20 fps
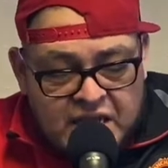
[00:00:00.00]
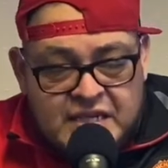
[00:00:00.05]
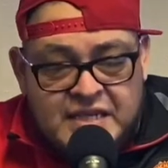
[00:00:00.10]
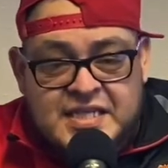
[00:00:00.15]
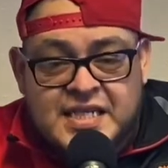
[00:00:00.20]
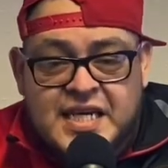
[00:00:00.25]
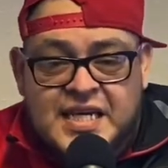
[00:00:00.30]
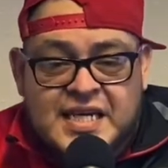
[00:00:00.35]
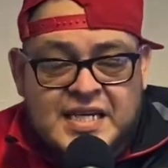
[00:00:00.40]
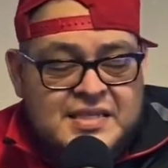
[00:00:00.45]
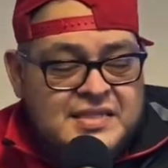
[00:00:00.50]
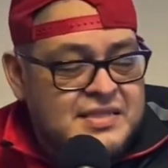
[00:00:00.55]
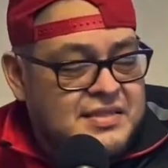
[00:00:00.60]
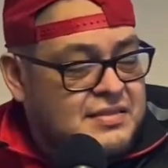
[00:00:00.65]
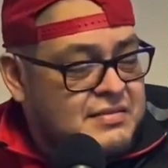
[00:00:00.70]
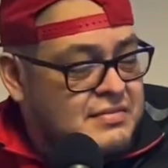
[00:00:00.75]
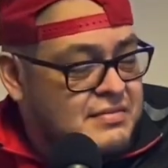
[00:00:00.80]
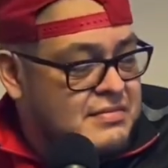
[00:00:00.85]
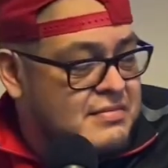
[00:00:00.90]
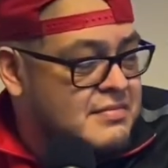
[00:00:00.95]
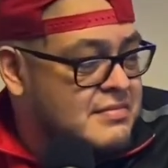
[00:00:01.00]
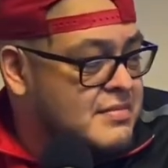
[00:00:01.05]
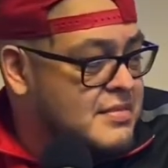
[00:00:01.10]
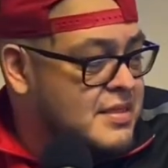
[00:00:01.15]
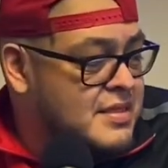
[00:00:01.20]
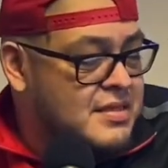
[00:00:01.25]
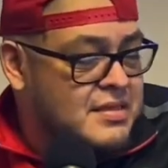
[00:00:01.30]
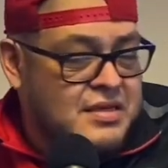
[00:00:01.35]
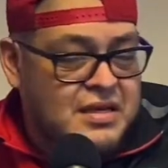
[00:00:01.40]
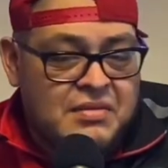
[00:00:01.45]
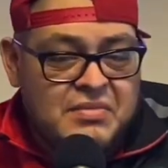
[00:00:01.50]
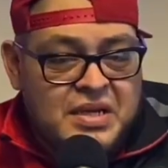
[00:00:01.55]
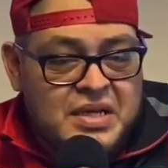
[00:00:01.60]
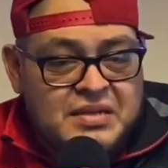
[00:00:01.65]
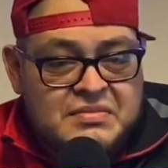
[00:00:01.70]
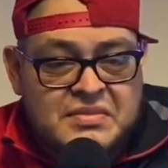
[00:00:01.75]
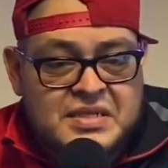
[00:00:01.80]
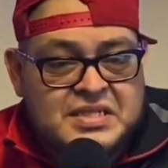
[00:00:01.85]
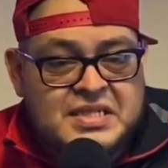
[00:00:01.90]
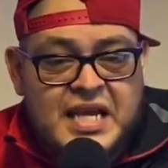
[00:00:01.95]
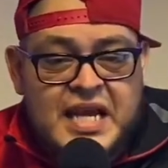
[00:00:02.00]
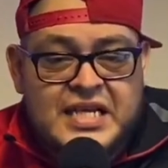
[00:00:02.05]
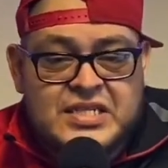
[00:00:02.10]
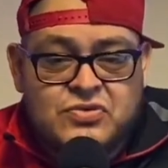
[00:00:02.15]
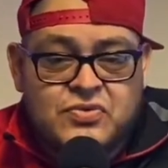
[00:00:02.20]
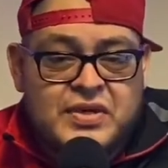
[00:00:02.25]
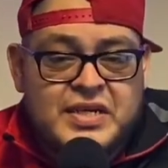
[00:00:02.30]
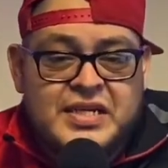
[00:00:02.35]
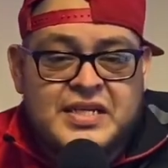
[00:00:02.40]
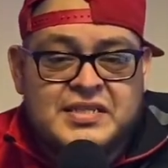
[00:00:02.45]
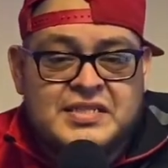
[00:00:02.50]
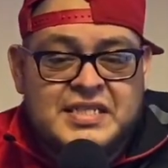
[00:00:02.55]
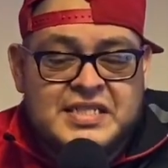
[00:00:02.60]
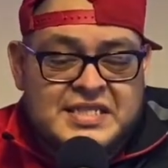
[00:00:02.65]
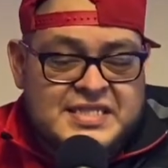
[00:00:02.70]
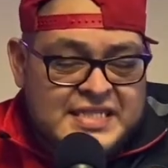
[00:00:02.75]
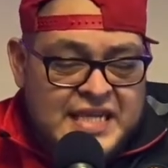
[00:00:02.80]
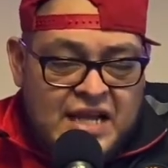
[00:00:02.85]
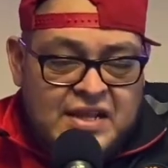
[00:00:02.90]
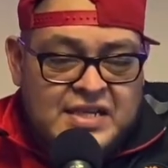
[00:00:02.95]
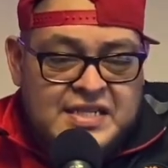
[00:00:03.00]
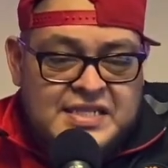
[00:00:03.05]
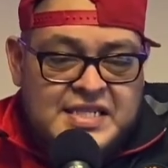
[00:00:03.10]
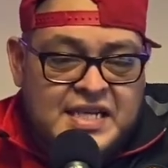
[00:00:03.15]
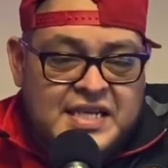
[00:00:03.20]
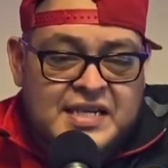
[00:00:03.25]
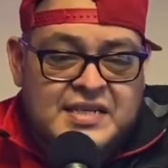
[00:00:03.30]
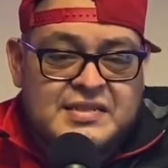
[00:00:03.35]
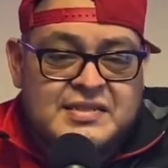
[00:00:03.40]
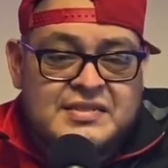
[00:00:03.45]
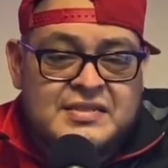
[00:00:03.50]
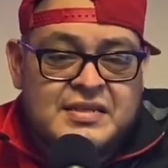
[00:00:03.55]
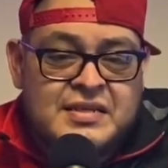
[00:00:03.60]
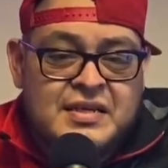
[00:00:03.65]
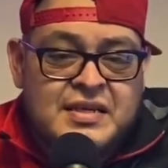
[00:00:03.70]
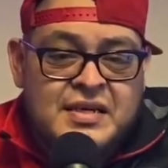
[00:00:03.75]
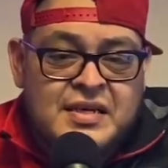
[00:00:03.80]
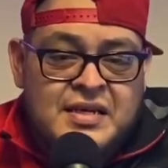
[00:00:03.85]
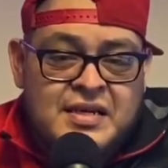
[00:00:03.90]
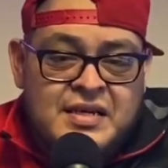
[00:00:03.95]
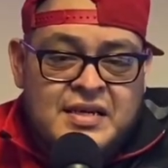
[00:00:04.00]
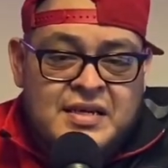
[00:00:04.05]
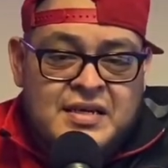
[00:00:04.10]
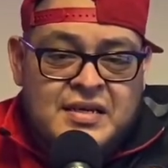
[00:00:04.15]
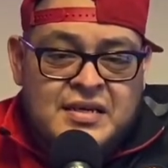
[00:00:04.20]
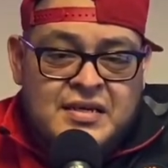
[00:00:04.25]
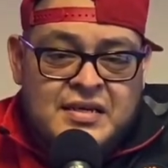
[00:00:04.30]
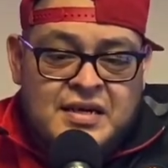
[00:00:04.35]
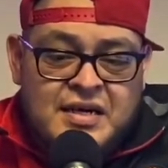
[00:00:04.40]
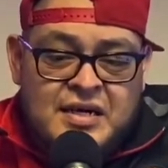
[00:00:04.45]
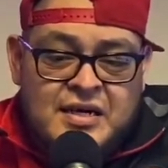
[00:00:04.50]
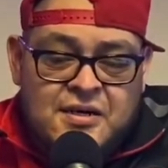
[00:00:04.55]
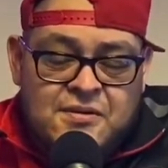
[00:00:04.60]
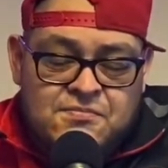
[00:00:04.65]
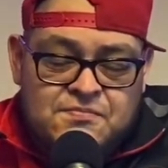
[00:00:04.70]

tickets. I mean, it is what it is. He's selling tickets. I